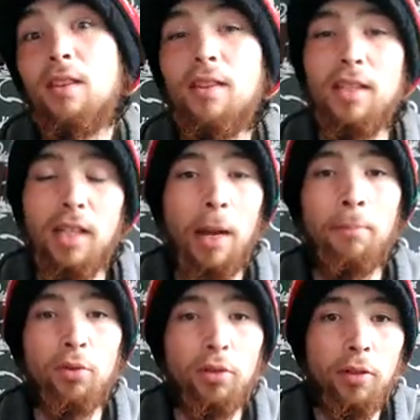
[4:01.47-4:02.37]
the
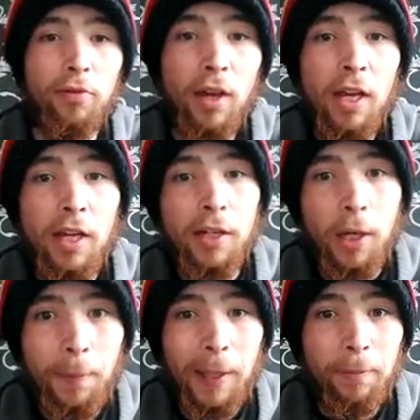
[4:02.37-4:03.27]
number of
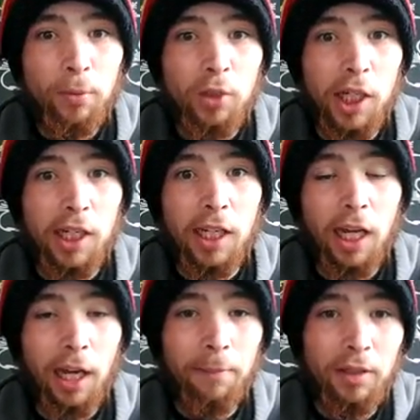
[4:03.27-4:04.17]
people
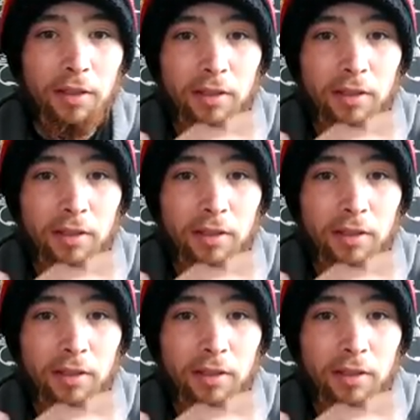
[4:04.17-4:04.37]
turning up,